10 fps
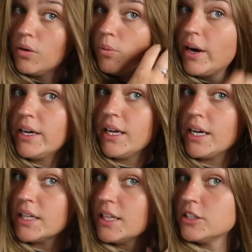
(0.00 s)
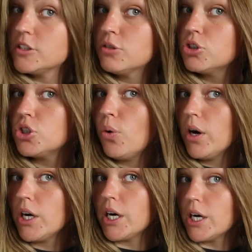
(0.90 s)
Why did I cut that so
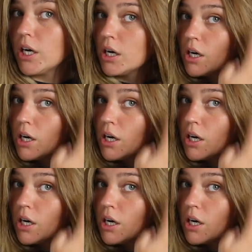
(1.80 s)
short?